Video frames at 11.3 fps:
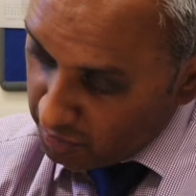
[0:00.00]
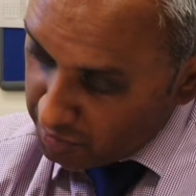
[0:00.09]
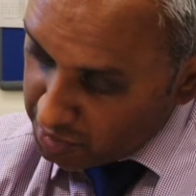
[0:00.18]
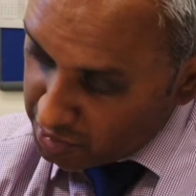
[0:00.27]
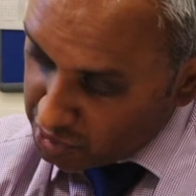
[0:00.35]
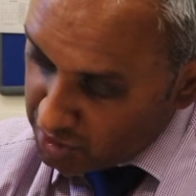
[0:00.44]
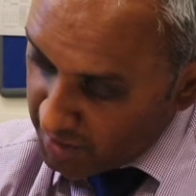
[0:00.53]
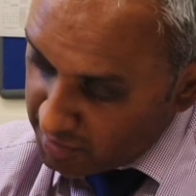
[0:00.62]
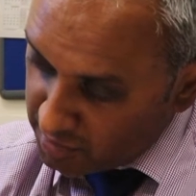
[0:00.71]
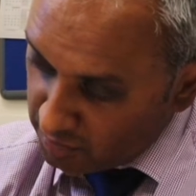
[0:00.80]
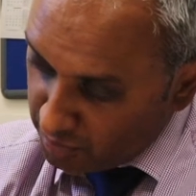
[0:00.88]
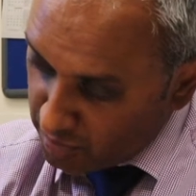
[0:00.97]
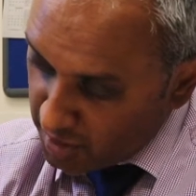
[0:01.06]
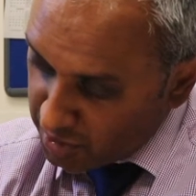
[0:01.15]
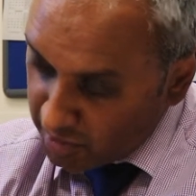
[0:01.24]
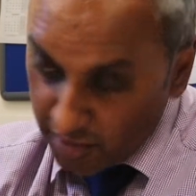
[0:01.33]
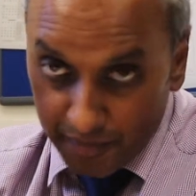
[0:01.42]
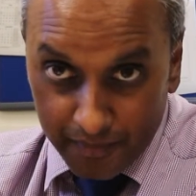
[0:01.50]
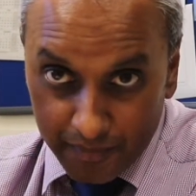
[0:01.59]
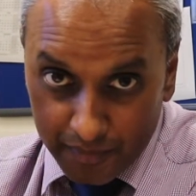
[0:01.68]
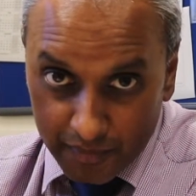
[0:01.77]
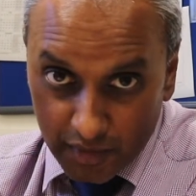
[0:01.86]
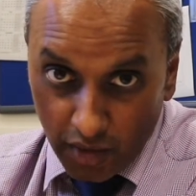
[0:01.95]
which is gentle pressure
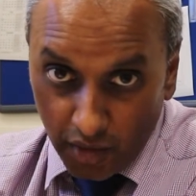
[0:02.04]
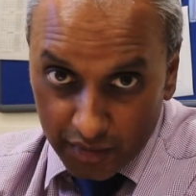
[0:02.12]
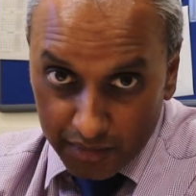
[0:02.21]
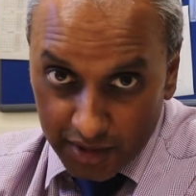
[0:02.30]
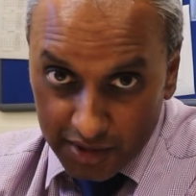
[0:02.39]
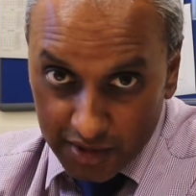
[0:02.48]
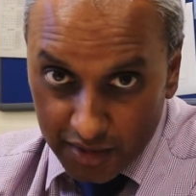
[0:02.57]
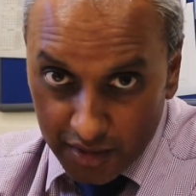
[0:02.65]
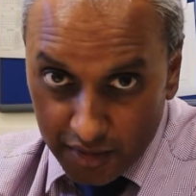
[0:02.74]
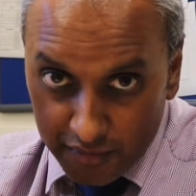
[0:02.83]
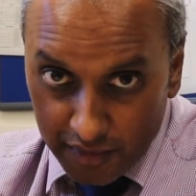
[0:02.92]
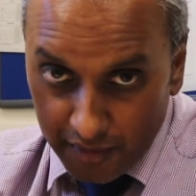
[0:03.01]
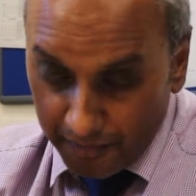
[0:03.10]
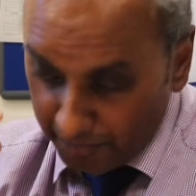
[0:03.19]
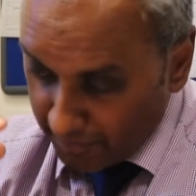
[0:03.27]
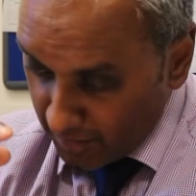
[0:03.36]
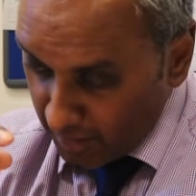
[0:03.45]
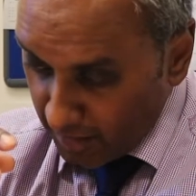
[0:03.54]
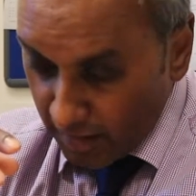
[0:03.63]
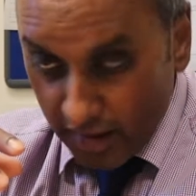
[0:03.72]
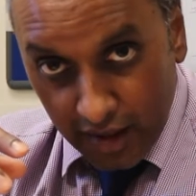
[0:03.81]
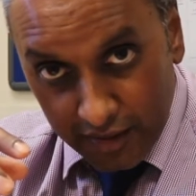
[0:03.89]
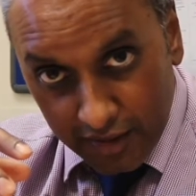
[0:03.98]
on the median nerve
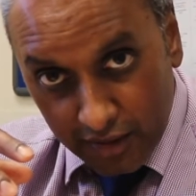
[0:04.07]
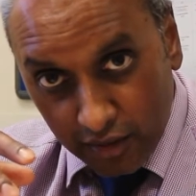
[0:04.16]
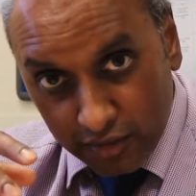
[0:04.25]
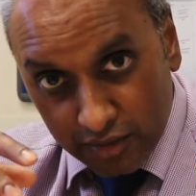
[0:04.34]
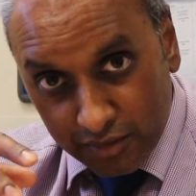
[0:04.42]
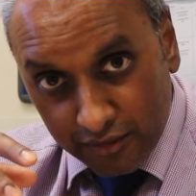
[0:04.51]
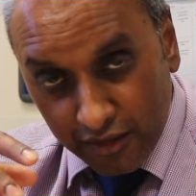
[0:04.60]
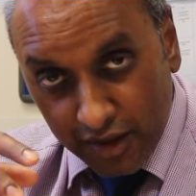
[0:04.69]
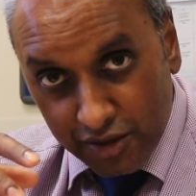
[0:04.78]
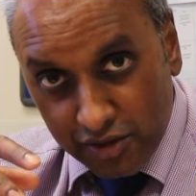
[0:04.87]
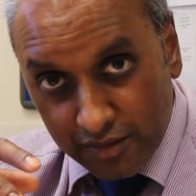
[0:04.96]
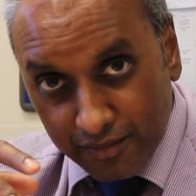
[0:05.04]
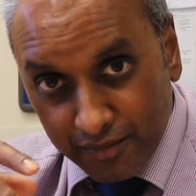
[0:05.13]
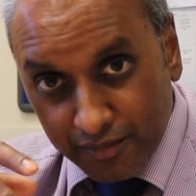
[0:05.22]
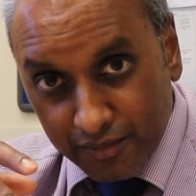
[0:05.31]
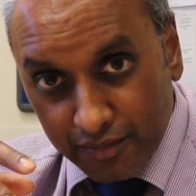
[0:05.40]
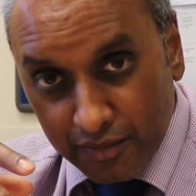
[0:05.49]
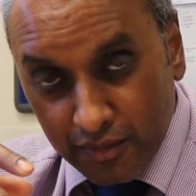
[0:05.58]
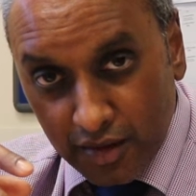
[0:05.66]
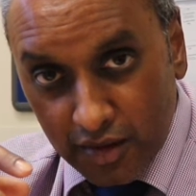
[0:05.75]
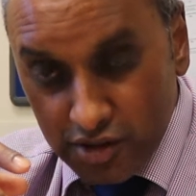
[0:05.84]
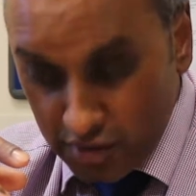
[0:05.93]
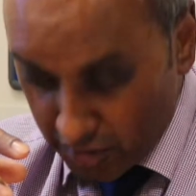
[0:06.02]
and then hold them in flexion.
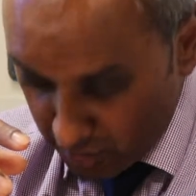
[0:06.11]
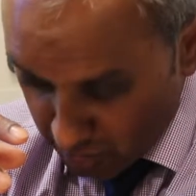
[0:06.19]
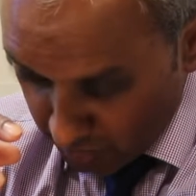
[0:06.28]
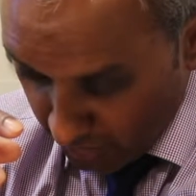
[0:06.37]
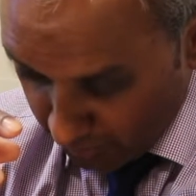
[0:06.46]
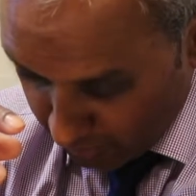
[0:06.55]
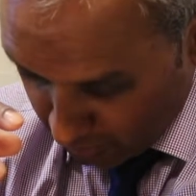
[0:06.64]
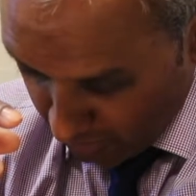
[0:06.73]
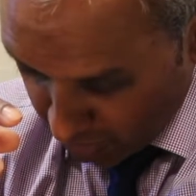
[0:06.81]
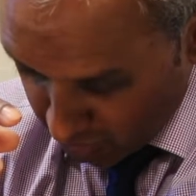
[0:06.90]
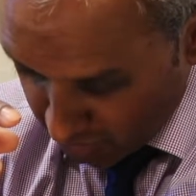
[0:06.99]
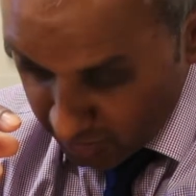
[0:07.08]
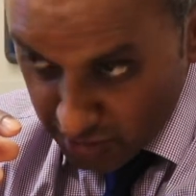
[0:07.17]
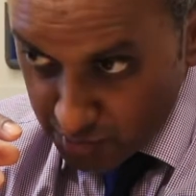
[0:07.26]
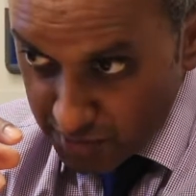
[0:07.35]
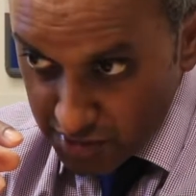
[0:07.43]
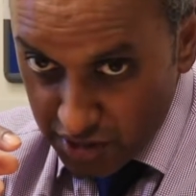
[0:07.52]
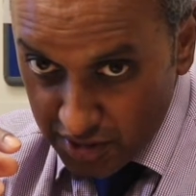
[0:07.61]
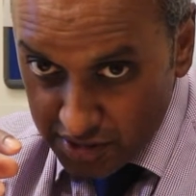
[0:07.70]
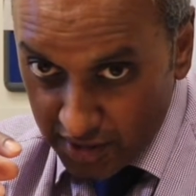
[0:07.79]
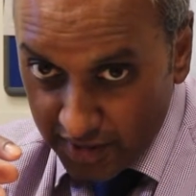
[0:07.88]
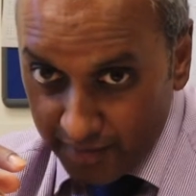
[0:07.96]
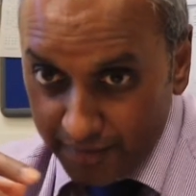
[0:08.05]
So you can do that with the patient in this position as
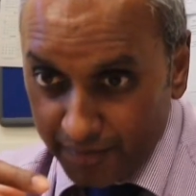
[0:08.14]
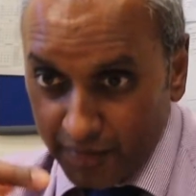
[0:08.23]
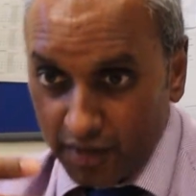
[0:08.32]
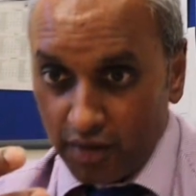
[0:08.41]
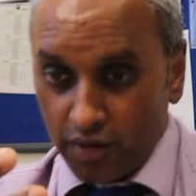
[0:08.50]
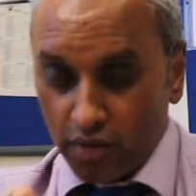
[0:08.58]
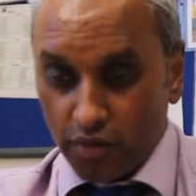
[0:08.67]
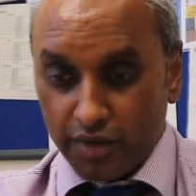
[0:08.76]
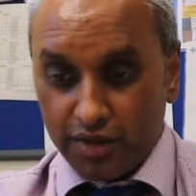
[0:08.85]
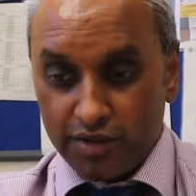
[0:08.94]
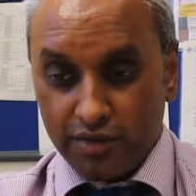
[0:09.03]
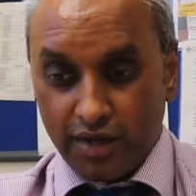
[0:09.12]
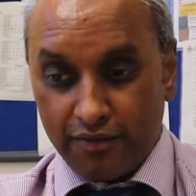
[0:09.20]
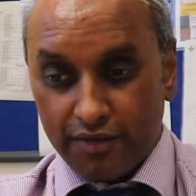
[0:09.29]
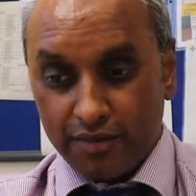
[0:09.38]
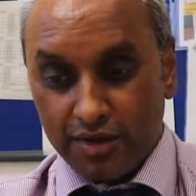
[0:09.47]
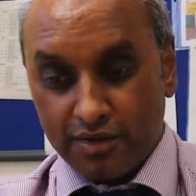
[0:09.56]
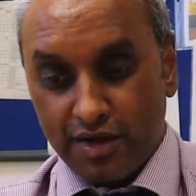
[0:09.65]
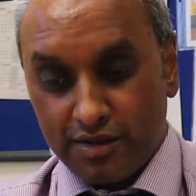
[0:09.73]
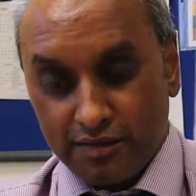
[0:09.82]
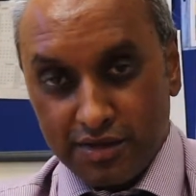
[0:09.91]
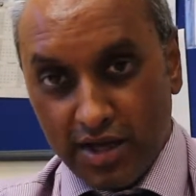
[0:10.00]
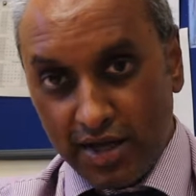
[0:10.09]
I am, or we can do that from the other end of
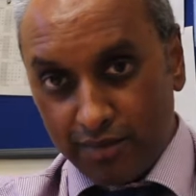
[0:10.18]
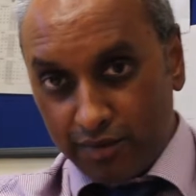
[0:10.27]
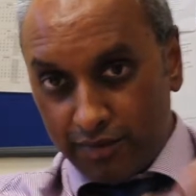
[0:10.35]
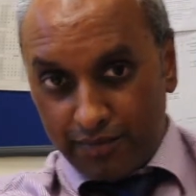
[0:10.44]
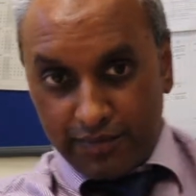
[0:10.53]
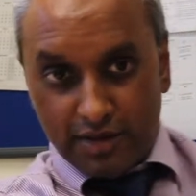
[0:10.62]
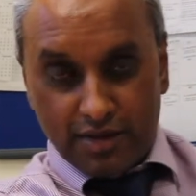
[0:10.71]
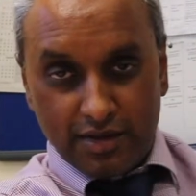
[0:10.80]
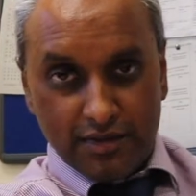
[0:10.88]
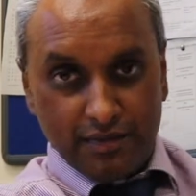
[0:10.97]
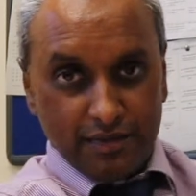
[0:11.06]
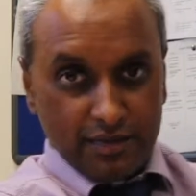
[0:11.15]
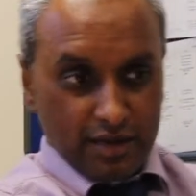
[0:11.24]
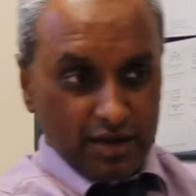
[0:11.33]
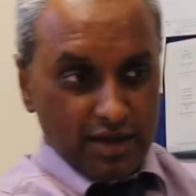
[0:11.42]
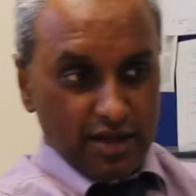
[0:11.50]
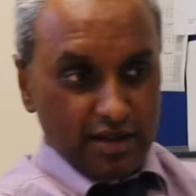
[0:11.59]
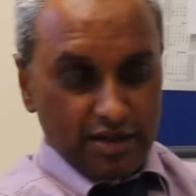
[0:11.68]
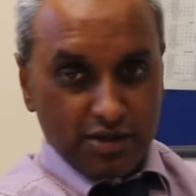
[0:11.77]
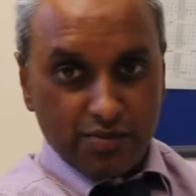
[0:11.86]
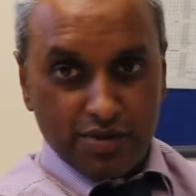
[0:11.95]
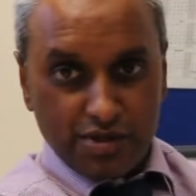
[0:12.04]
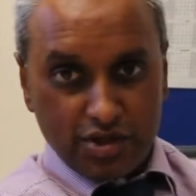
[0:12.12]
the table in this
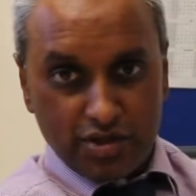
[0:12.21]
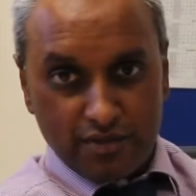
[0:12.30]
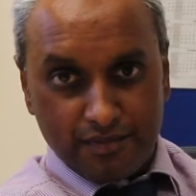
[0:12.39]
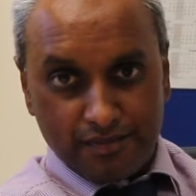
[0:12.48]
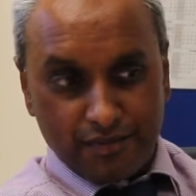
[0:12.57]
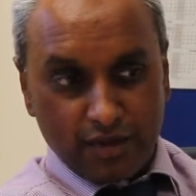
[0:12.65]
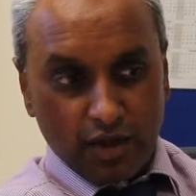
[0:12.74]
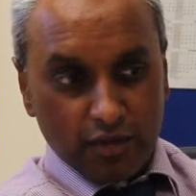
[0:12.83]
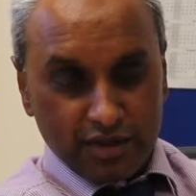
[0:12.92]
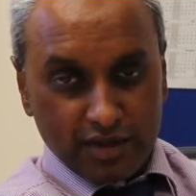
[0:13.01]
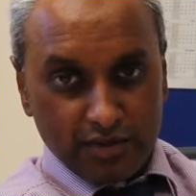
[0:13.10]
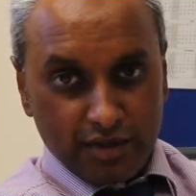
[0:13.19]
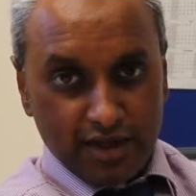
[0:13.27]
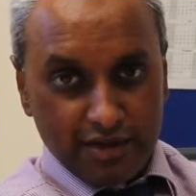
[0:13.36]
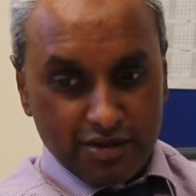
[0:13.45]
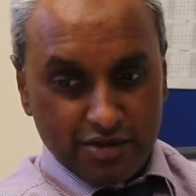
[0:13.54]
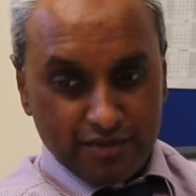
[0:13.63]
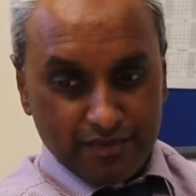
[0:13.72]
position, holding them like this.